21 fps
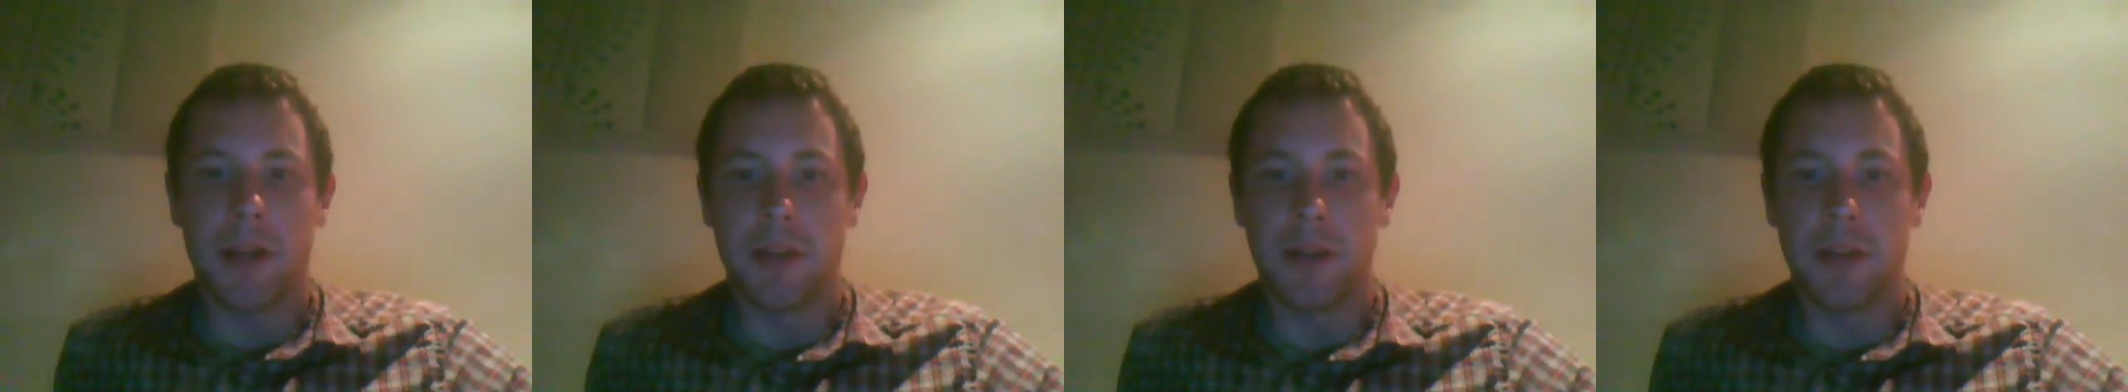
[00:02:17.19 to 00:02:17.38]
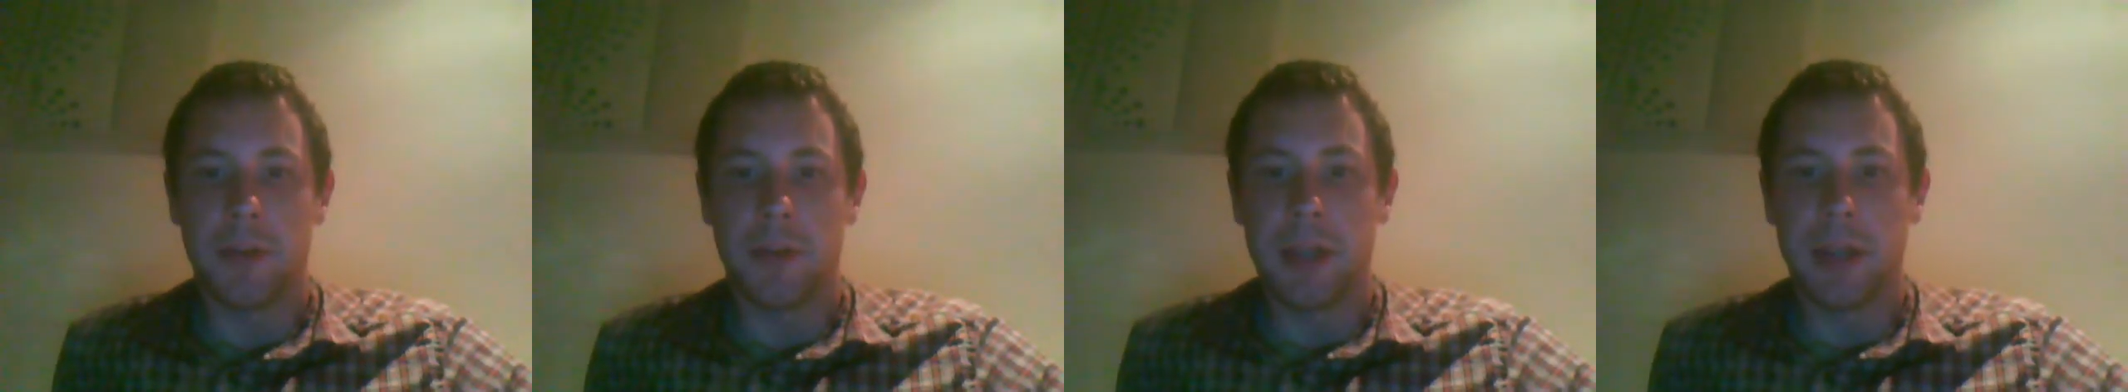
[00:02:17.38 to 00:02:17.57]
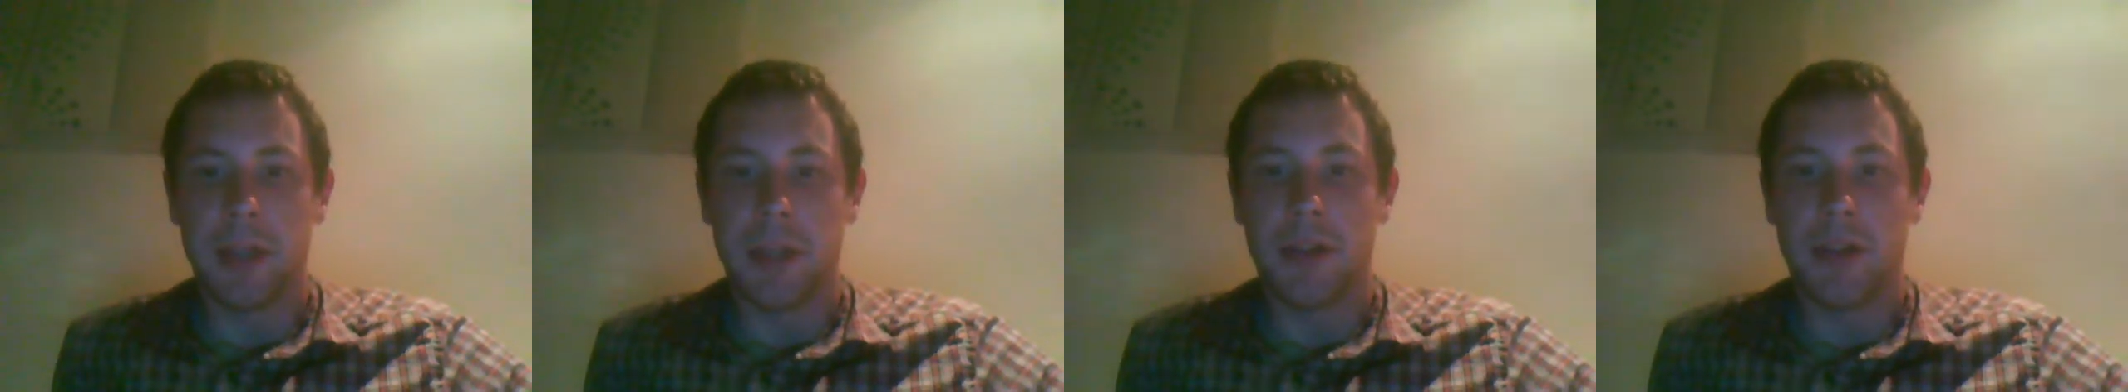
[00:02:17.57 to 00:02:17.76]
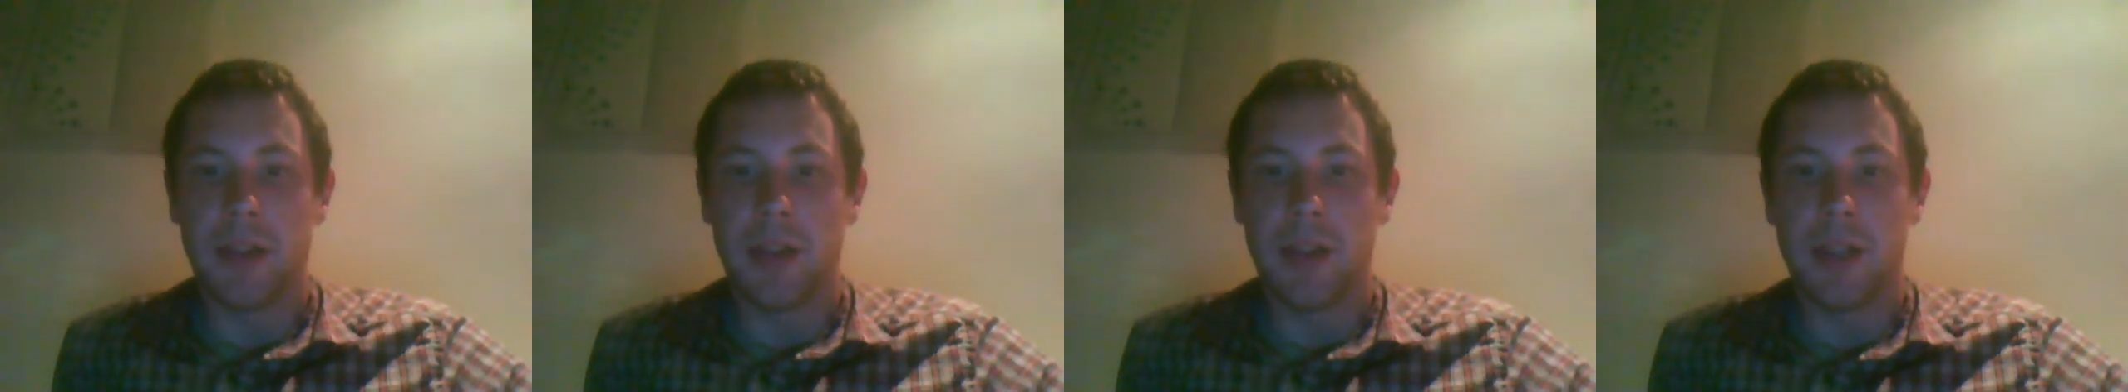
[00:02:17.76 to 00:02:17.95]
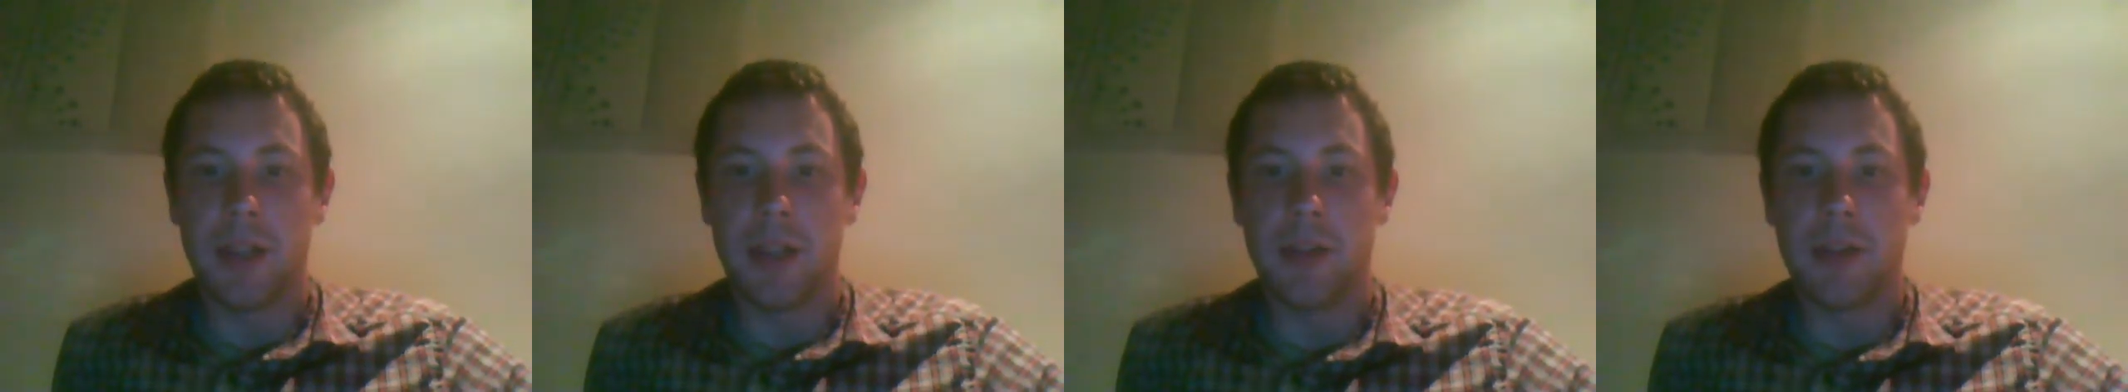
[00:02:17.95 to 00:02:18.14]

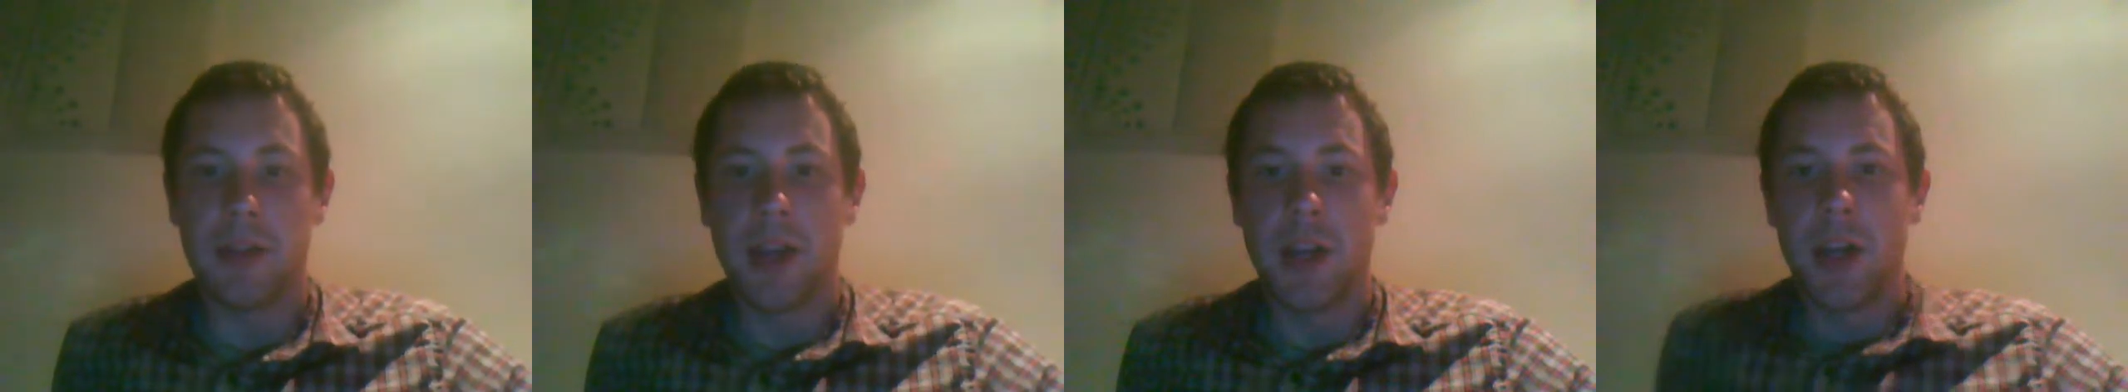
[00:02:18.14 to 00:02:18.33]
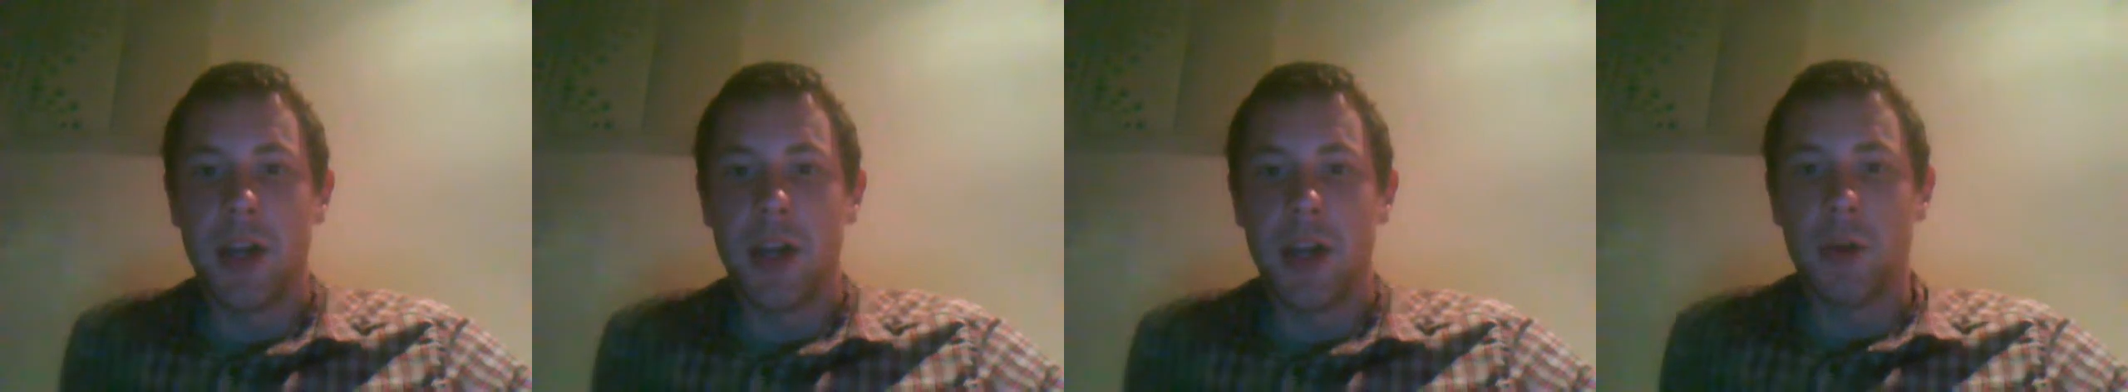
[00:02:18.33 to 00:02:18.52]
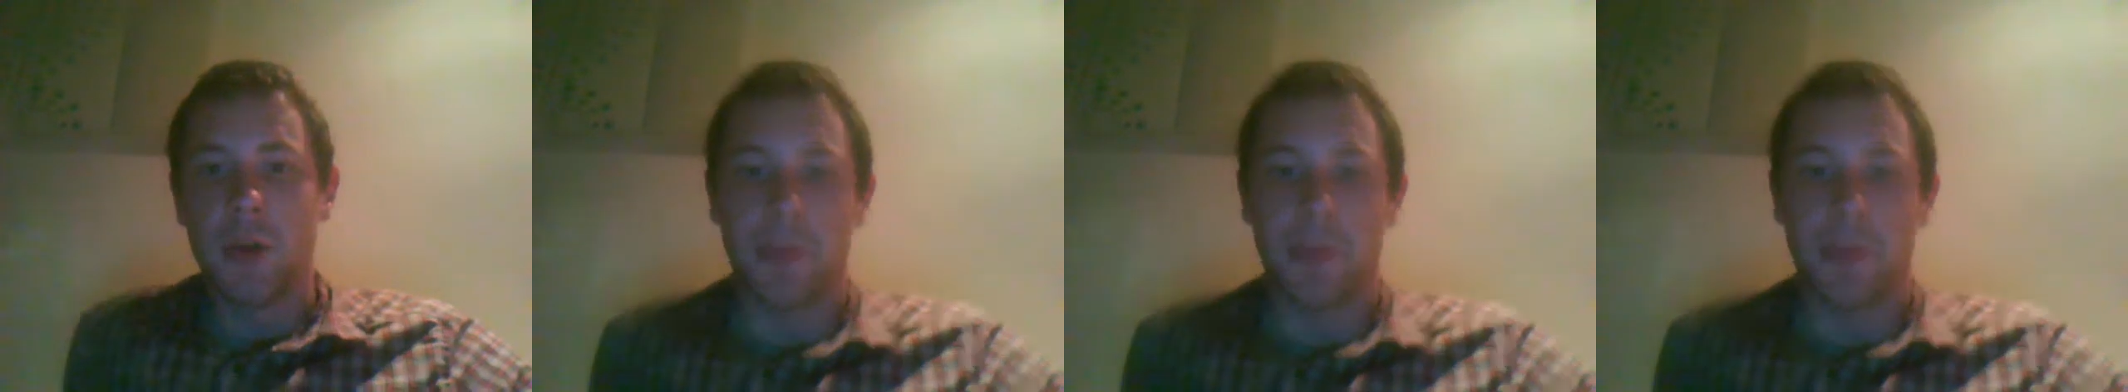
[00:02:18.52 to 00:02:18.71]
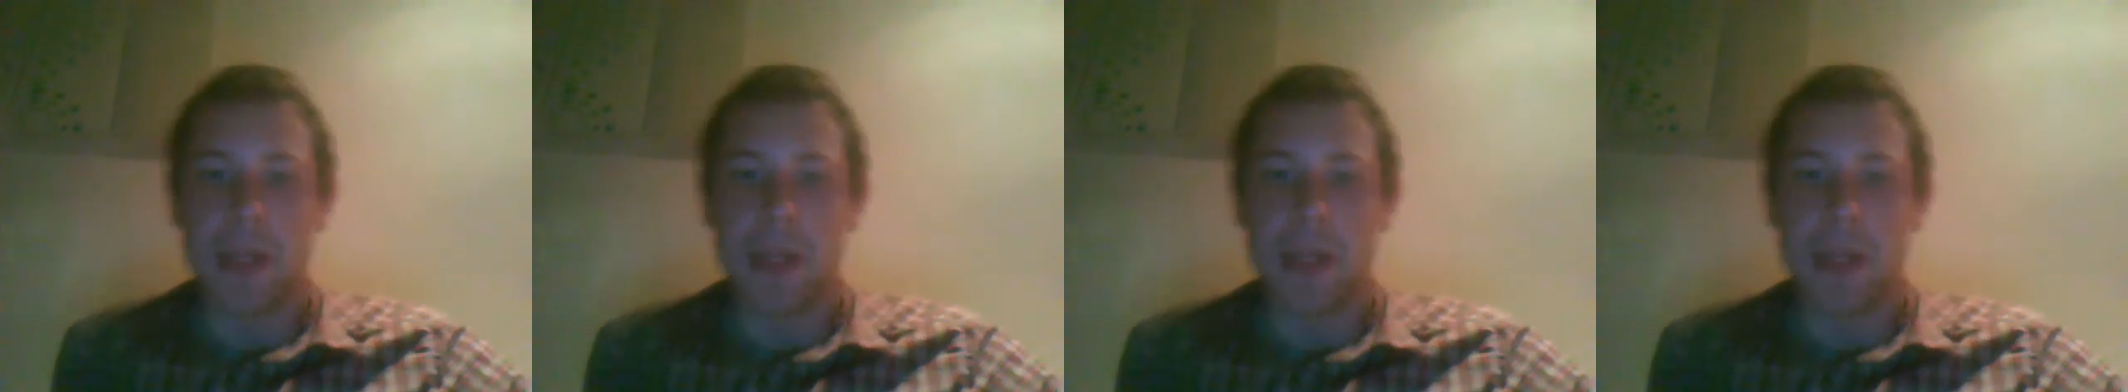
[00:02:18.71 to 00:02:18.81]
disabilities, would